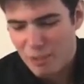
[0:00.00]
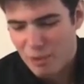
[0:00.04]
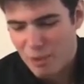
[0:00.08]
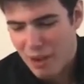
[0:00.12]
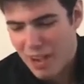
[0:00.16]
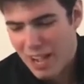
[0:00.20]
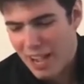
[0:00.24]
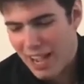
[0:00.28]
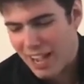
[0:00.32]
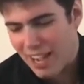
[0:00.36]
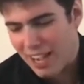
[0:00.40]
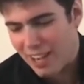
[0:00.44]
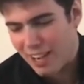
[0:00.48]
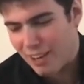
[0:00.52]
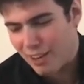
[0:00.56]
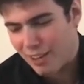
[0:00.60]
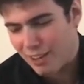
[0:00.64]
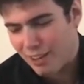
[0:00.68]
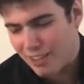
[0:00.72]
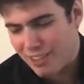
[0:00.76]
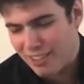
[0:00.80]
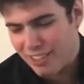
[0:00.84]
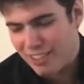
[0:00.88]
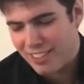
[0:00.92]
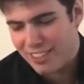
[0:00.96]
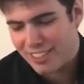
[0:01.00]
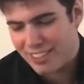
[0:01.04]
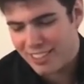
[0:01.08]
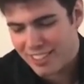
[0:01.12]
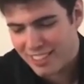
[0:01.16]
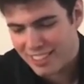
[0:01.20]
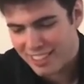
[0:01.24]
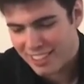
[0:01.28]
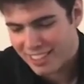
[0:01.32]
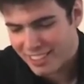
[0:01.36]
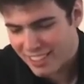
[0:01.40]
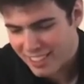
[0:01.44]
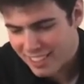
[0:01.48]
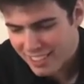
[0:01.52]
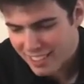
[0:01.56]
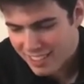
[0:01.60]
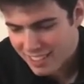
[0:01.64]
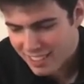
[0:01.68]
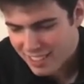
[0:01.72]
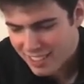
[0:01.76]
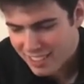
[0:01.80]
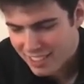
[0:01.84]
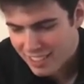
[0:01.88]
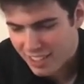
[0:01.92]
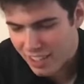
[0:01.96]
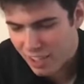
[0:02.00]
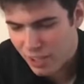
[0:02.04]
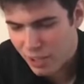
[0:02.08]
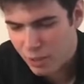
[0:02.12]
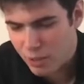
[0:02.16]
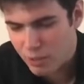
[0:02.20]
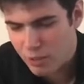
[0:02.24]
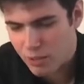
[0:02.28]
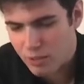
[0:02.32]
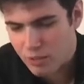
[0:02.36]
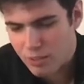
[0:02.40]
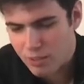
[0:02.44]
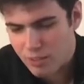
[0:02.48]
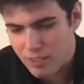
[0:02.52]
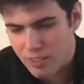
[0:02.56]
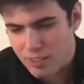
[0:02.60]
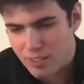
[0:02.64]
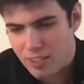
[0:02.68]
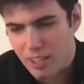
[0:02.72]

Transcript: Wow. Oh,